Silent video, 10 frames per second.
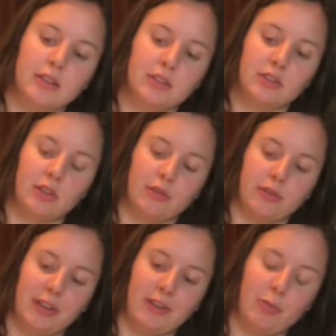So if
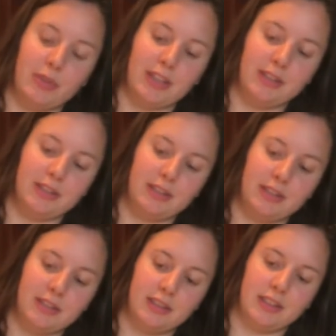we open this,
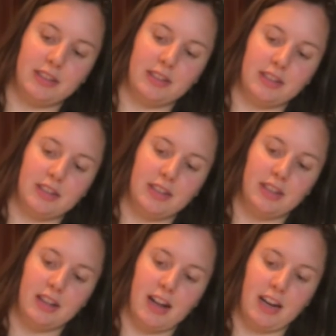
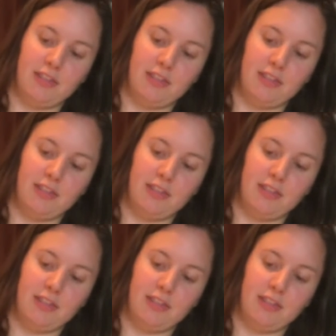kind